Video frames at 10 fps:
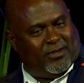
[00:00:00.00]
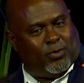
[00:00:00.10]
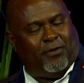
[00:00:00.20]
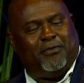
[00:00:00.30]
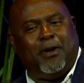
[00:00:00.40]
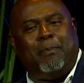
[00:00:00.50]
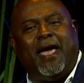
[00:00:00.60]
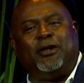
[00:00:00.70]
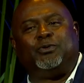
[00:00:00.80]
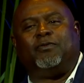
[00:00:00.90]
to a fund
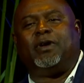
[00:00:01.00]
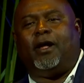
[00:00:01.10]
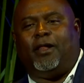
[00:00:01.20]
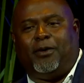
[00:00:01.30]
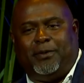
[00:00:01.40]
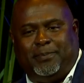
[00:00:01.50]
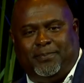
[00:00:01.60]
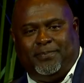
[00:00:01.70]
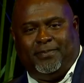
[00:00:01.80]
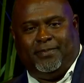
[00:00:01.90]
manager of color?
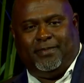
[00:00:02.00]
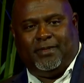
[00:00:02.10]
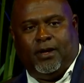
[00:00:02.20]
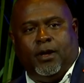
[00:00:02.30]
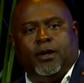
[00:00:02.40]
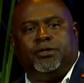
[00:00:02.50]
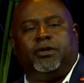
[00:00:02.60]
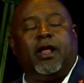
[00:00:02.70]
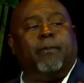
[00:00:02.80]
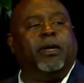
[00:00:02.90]

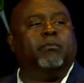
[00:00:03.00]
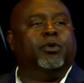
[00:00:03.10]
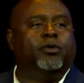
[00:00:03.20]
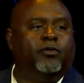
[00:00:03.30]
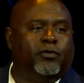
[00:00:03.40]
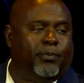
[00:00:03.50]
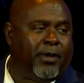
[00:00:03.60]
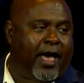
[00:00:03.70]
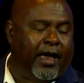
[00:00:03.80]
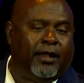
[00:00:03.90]
Should I be moved
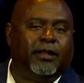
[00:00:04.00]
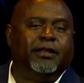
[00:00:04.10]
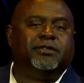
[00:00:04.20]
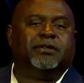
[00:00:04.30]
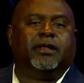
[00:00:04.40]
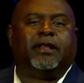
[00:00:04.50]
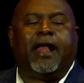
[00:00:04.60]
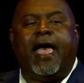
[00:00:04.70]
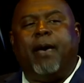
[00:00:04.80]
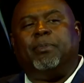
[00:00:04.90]
by a lynching
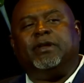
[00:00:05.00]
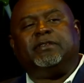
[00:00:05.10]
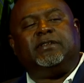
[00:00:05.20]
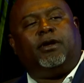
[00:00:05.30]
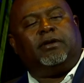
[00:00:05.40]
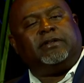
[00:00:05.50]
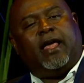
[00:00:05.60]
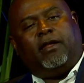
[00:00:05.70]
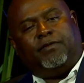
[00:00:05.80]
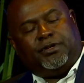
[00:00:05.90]
that I happened to see on
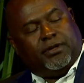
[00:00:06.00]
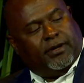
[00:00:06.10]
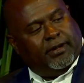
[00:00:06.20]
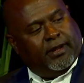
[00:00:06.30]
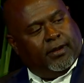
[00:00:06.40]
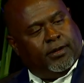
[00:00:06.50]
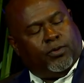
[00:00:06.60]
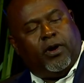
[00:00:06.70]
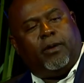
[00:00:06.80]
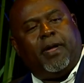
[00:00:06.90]
television
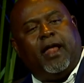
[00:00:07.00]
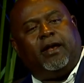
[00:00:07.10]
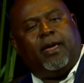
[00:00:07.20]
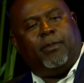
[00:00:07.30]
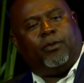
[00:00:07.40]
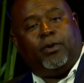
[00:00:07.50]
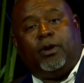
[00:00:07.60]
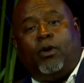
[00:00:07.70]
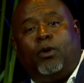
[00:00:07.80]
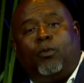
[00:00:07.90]
during a pandemic
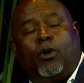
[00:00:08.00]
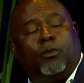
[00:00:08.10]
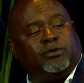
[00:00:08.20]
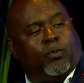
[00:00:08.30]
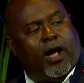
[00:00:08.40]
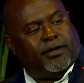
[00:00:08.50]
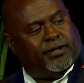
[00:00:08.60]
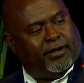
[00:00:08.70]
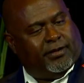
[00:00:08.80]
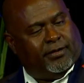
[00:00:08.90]
when the whole world was watching?